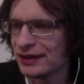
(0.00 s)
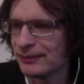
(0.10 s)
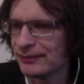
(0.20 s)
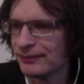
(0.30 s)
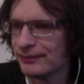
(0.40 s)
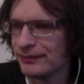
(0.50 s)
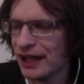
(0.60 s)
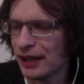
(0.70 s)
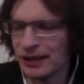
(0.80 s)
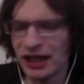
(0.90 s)

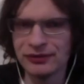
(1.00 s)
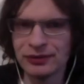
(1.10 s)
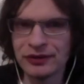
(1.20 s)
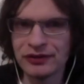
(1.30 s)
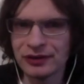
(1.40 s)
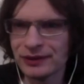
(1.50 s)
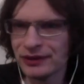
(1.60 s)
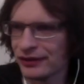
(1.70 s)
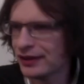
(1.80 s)
how powerful this thing was.